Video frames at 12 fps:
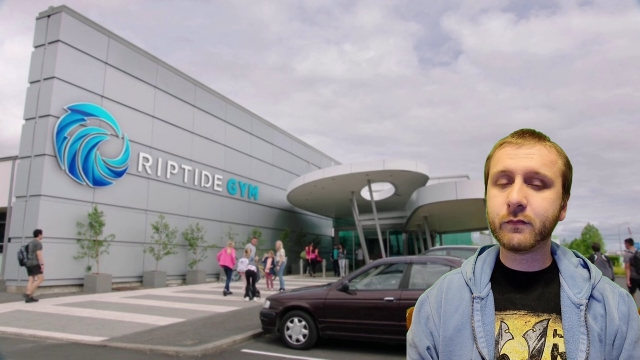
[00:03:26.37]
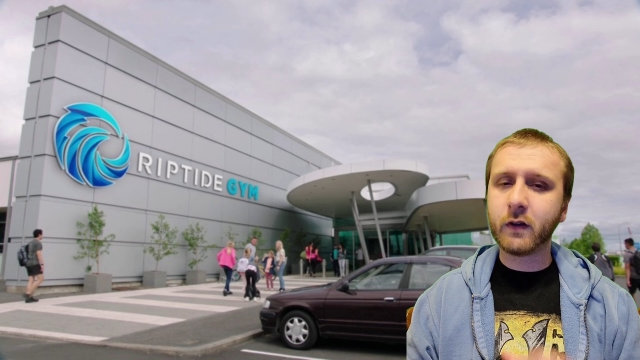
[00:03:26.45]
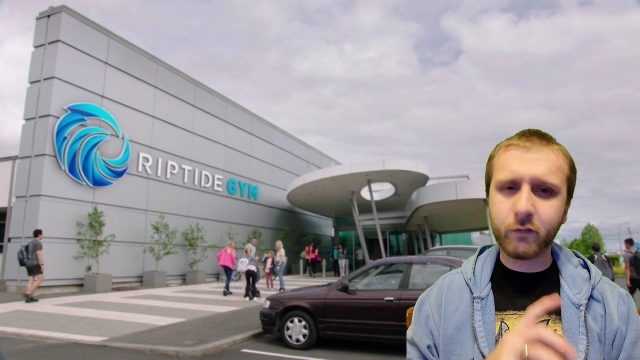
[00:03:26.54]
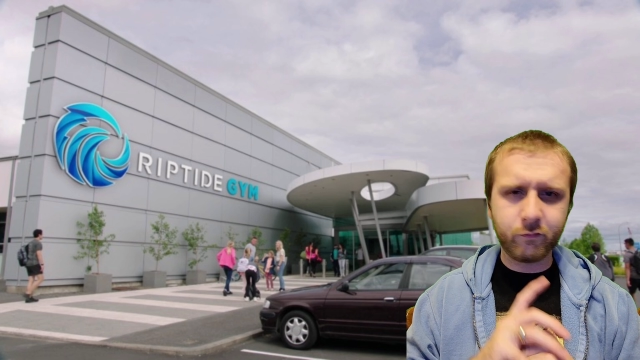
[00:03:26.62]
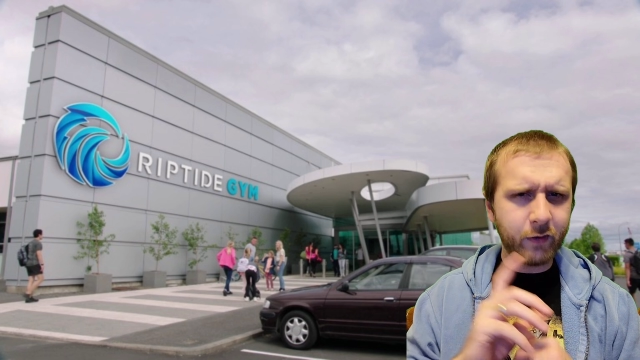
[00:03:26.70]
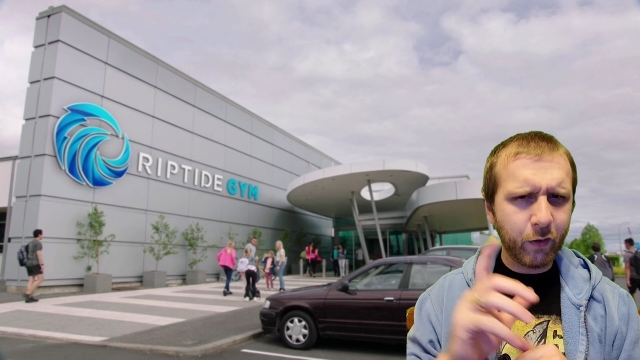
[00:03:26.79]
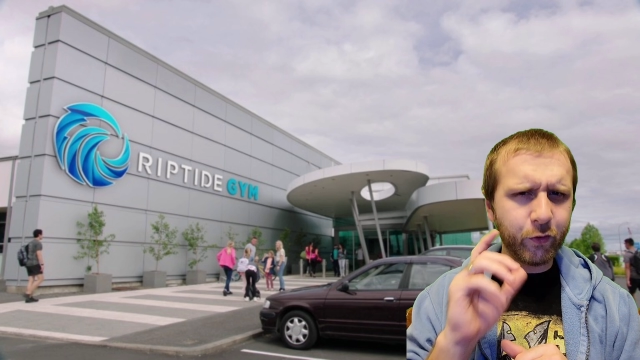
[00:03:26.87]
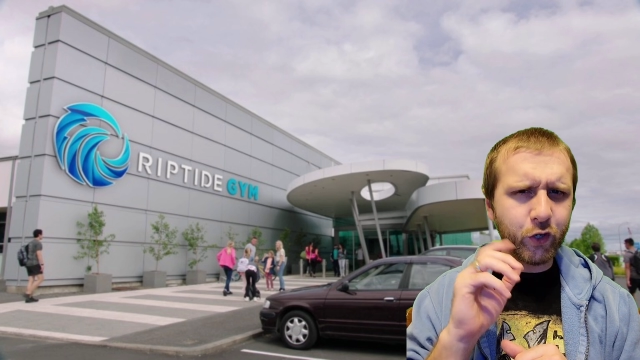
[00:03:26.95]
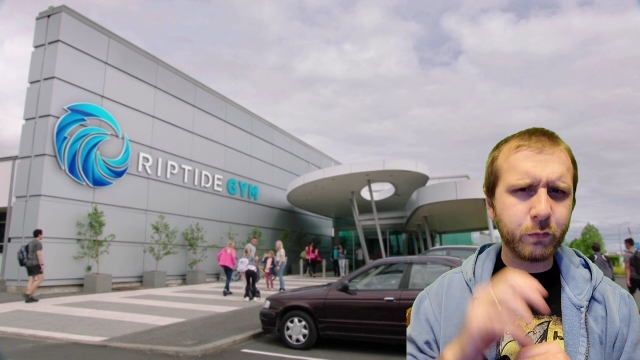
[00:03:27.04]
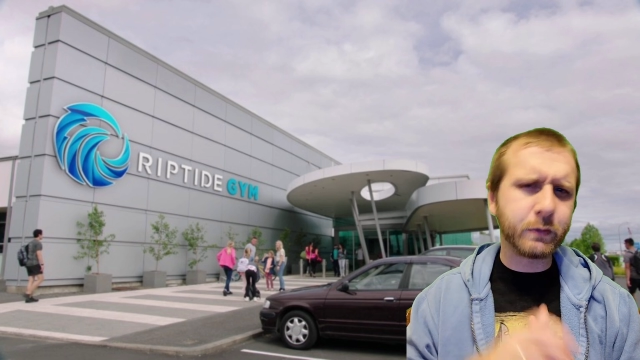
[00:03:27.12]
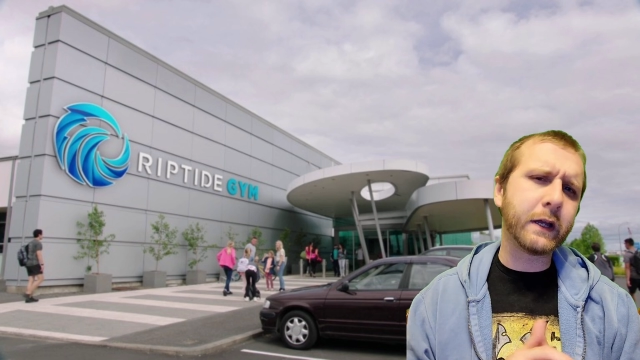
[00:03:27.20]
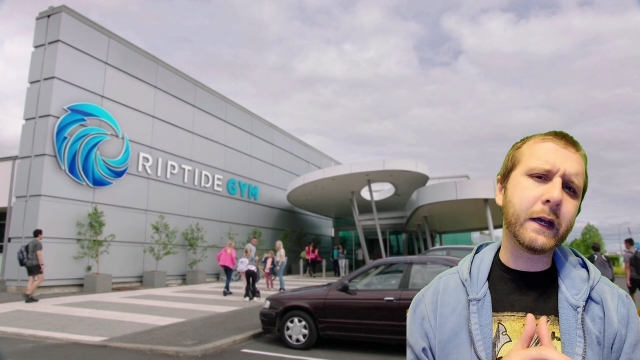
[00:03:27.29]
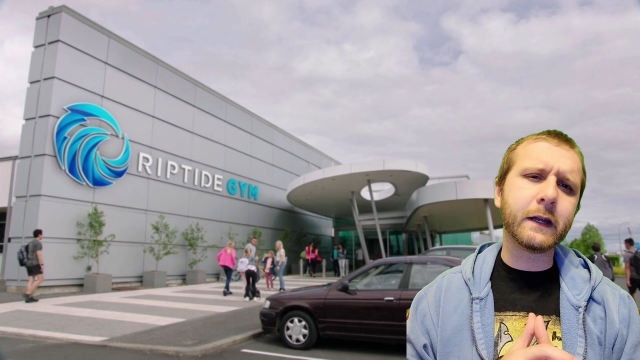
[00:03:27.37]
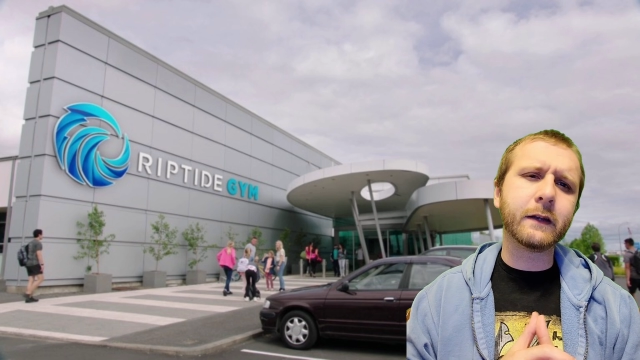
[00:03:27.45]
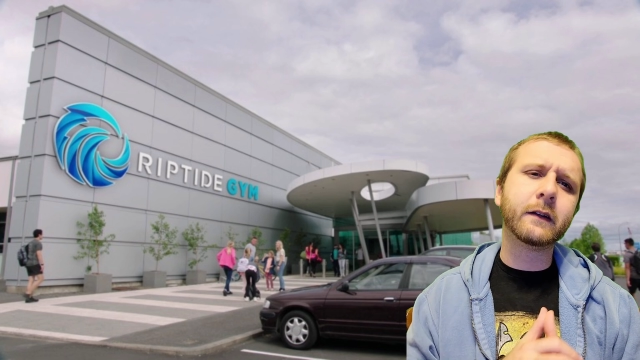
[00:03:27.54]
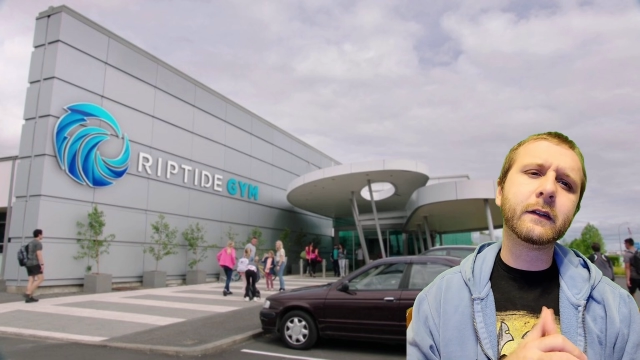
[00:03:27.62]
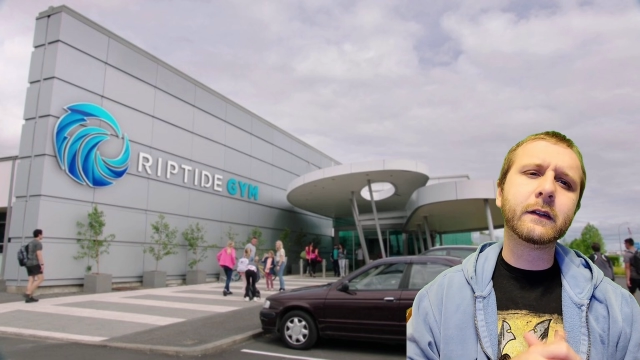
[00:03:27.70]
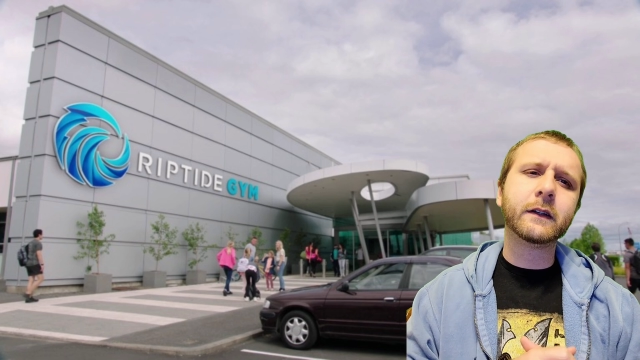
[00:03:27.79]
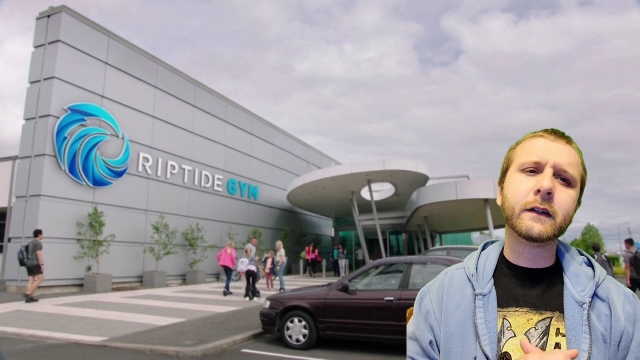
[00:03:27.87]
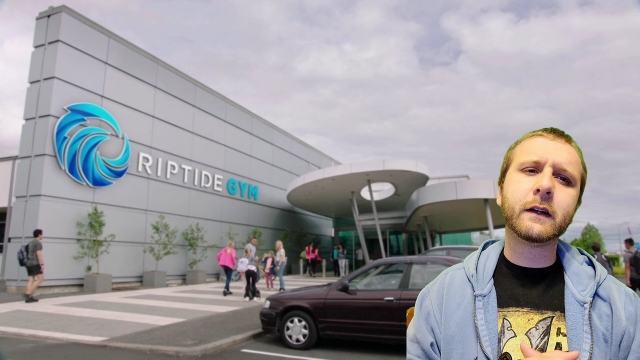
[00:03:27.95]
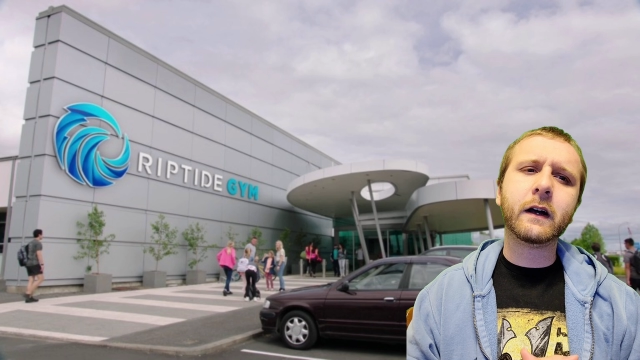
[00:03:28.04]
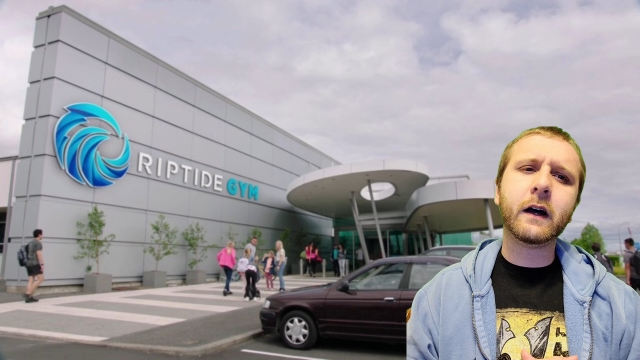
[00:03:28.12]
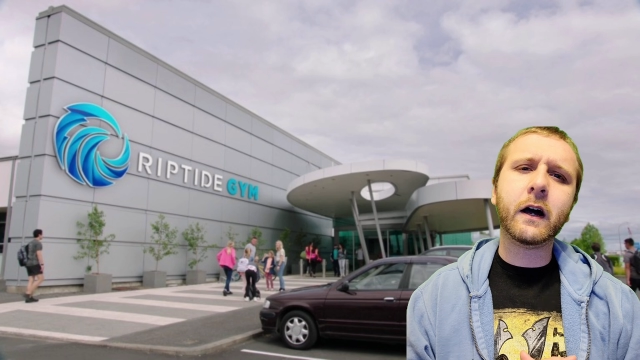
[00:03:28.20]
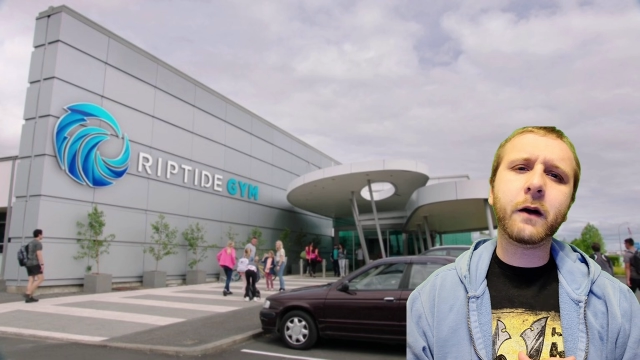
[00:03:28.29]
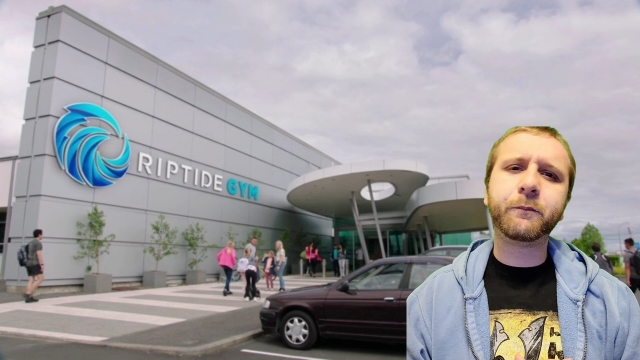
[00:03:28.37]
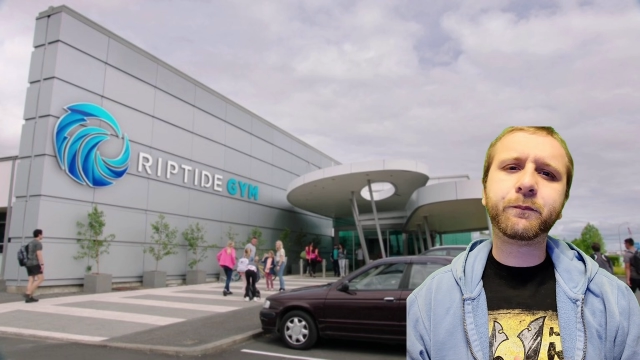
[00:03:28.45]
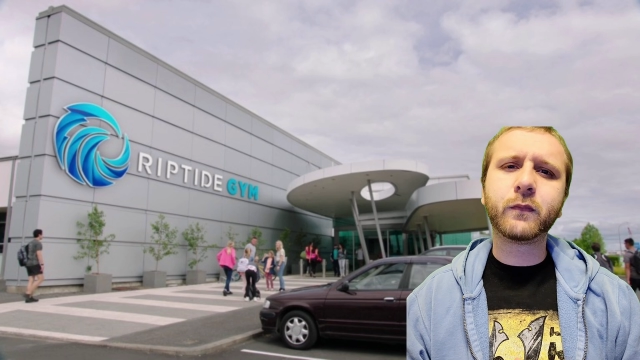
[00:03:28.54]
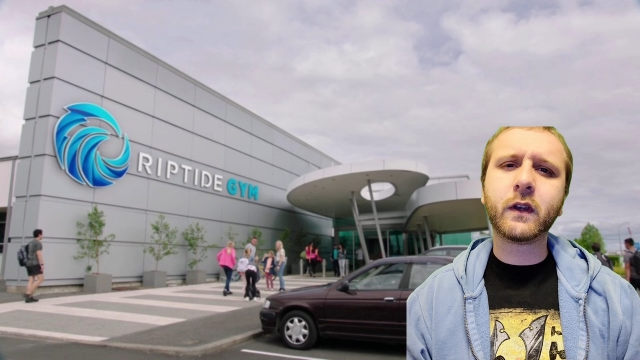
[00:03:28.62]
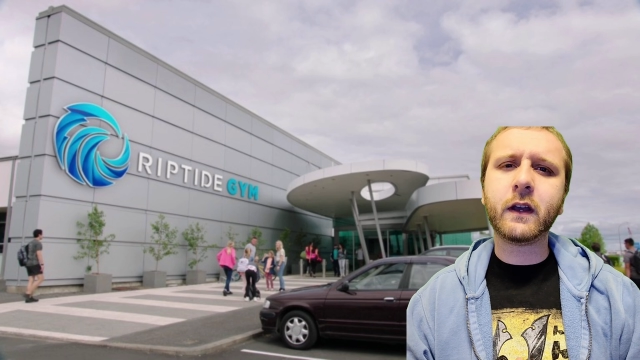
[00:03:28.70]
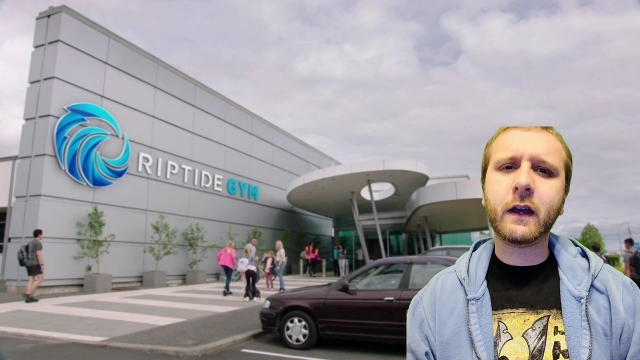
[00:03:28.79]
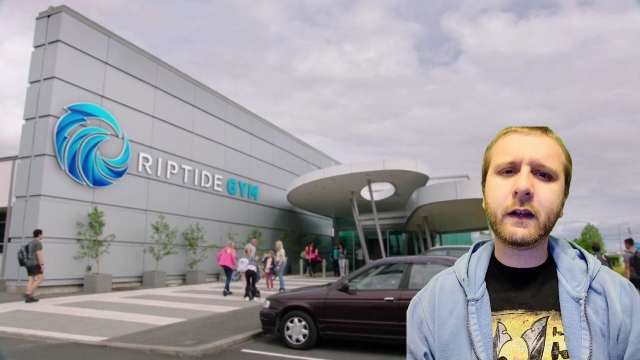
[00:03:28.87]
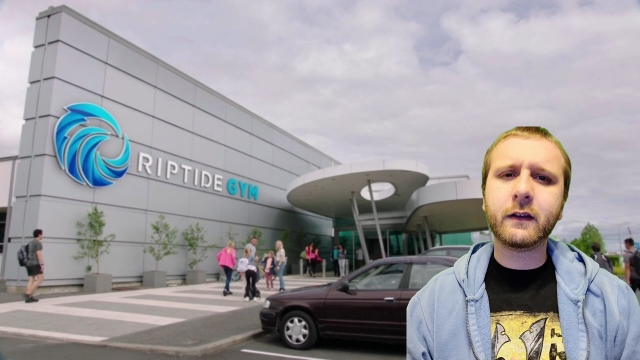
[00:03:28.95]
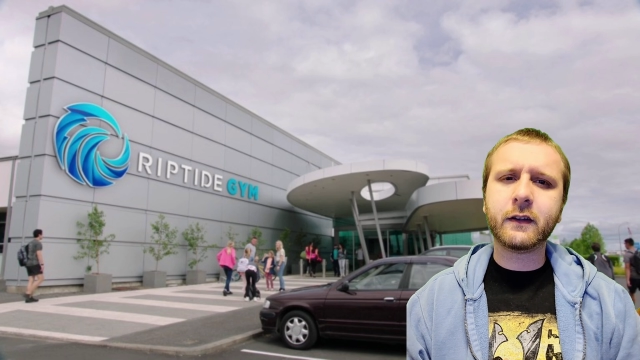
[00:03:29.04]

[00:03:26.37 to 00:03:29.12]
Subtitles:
A very good plan, and